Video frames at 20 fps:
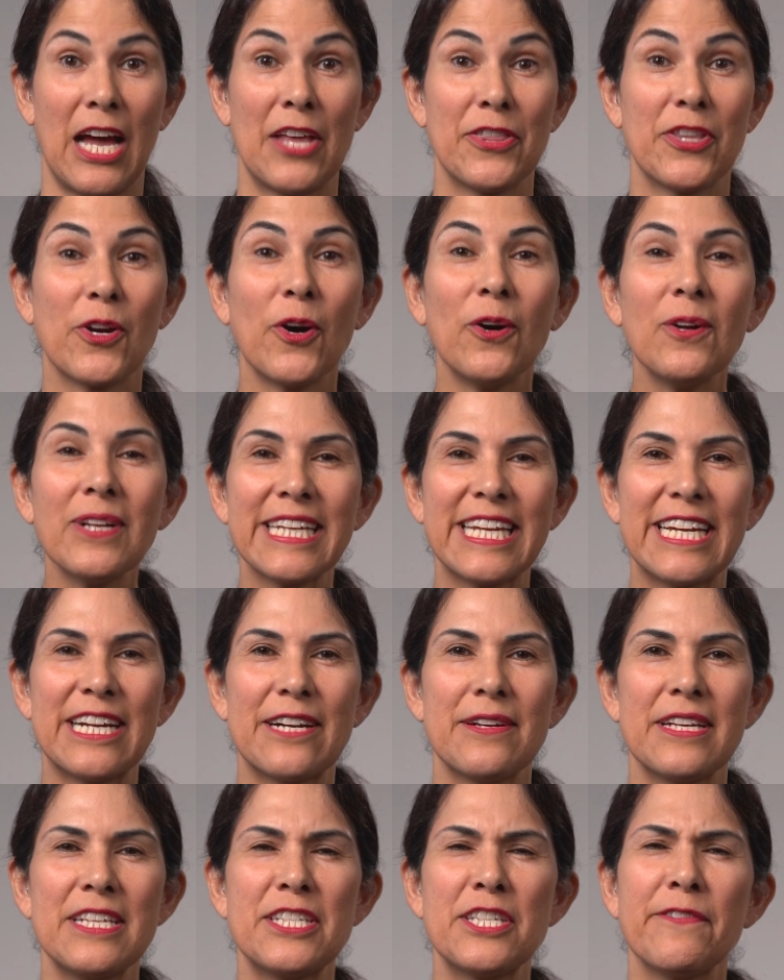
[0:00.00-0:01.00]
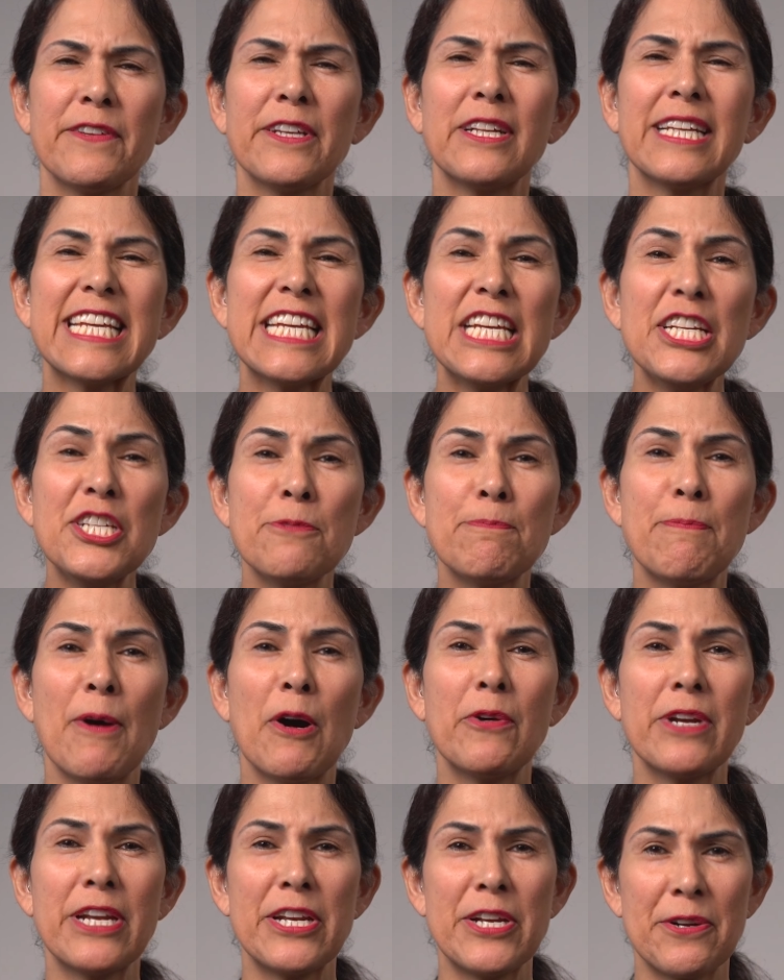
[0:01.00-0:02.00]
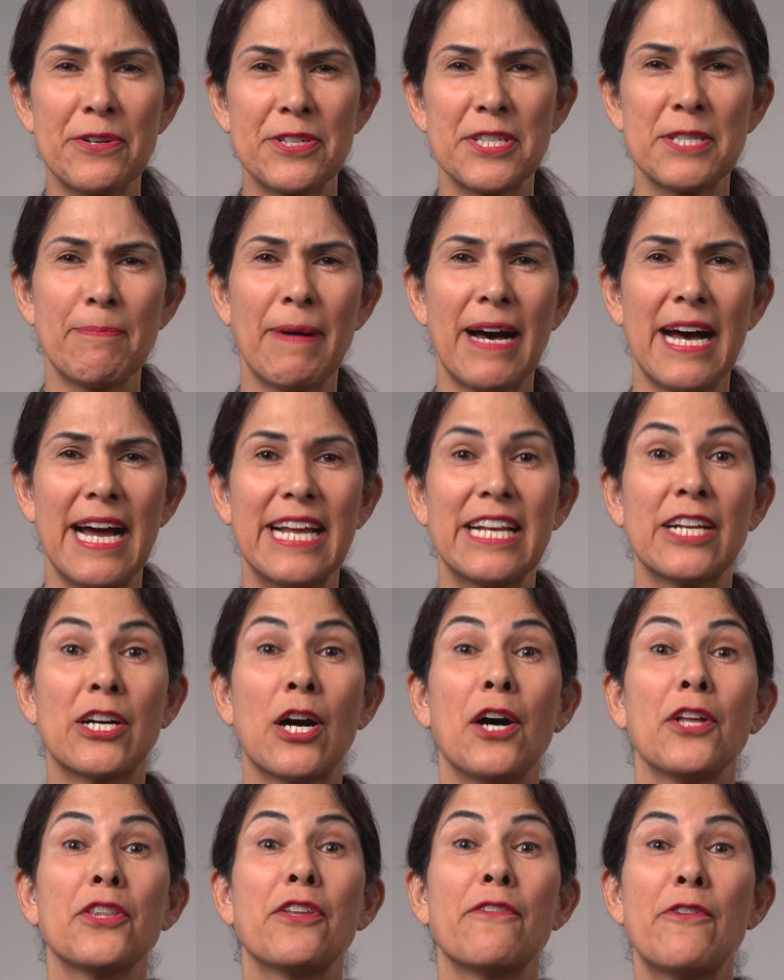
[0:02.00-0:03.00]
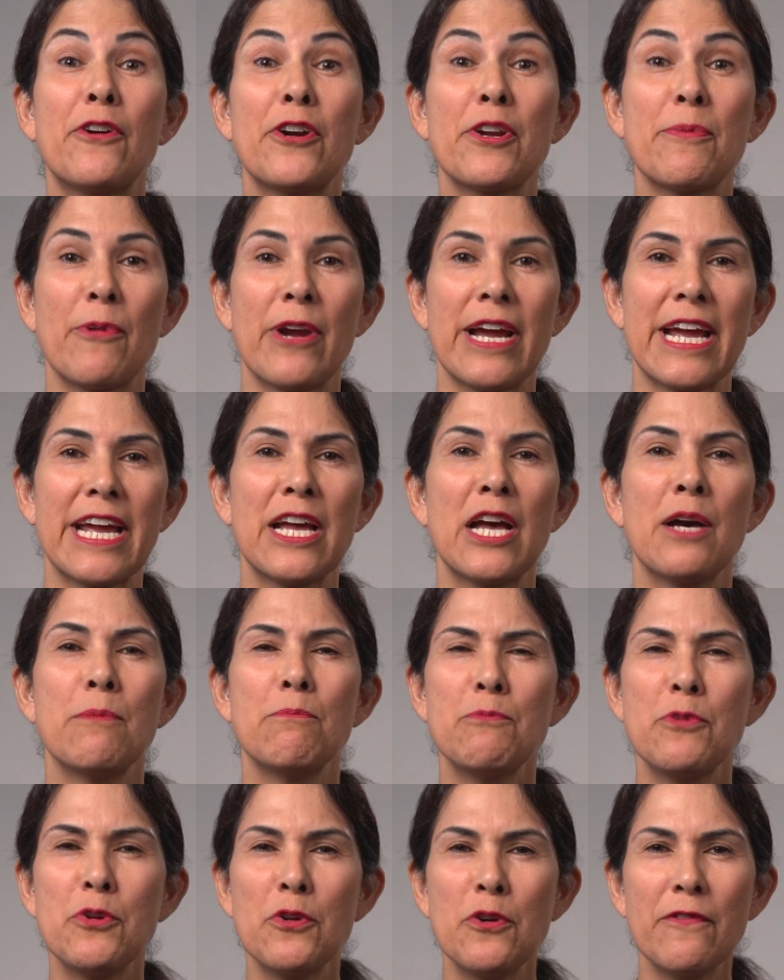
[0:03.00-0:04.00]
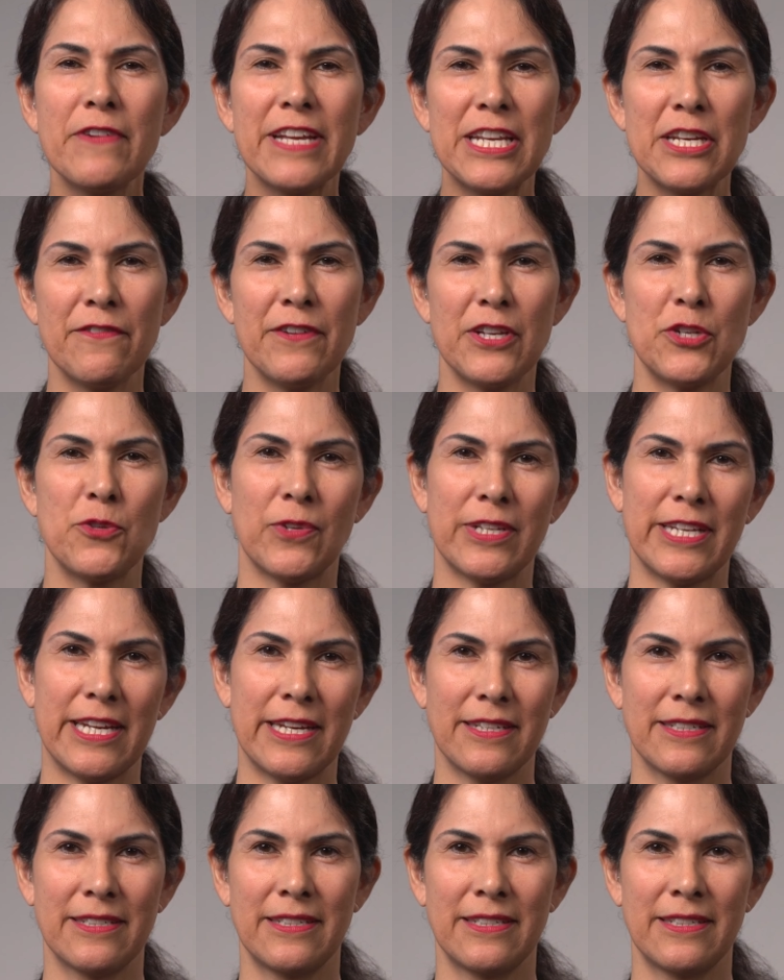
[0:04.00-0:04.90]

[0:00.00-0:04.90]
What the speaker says: The goal here is to feel each bone in your spine, called the vertebrae, move individually.